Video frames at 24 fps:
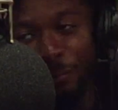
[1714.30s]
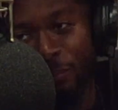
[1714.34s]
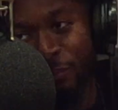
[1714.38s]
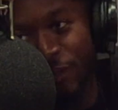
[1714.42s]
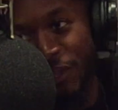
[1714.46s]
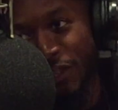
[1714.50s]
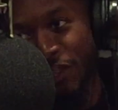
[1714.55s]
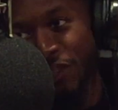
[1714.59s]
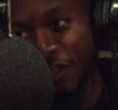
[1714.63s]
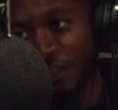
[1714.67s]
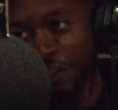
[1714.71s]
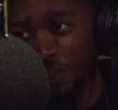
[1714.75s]

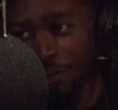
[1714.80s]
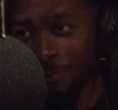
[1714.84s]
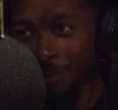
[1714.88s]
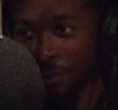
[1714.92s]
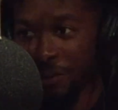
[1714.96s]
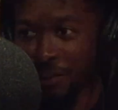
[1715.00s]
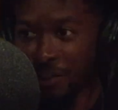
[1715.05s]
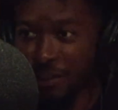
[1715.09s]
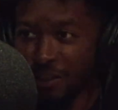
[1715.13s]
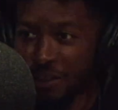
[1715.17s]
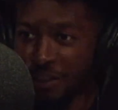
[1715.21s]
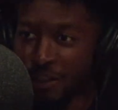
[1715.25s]

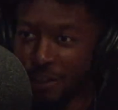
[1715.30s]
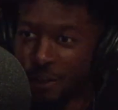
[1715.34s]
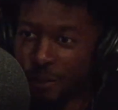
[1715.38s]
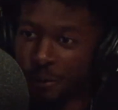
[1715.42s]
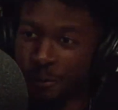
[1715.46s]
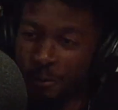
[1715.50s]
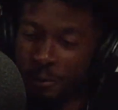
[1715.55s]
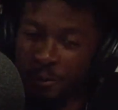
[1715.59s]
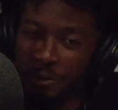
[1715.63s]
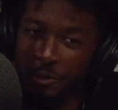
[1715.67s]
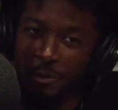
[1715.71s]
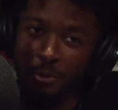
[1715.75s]
misjudgment. You
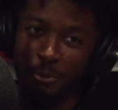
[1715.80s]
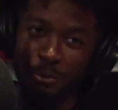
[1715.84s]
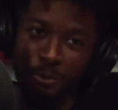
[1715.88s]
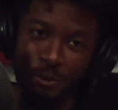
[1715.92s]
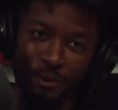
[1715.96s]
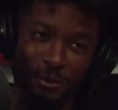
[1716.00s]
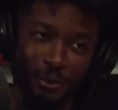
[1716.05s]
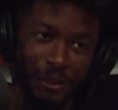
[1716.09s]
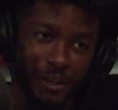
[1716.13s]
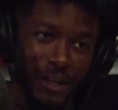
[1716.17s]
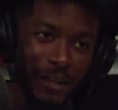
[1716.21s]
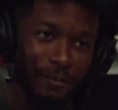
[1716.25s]
know, when
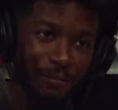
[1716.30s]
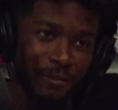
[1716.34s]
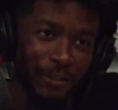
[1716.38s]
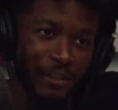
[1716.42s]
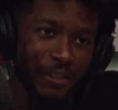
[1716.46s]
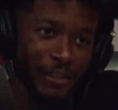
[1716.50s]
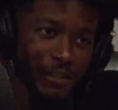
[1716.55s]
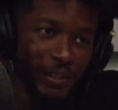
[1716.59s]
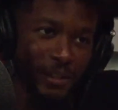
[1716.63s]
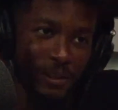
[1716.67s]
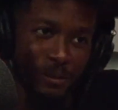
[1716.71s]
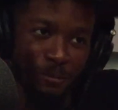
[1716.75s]
you get off
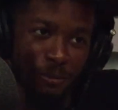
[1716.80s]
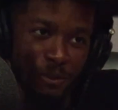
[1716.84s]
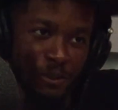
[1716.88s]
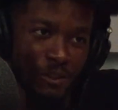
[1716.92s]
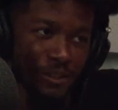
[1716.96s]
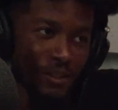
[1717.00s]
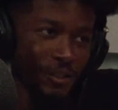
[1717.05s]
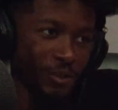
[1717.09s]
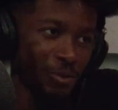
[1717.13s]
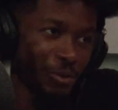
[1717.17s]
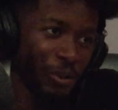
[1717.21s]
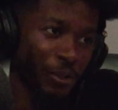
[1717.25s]
into that,
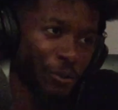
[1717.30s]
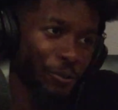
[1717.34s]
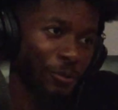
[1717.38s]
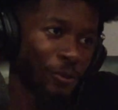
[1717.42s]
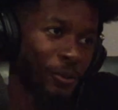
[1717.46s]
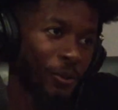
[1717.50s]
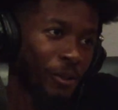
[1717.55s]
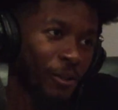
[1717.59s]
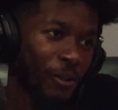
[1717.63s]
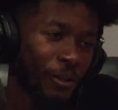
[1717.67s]
because you know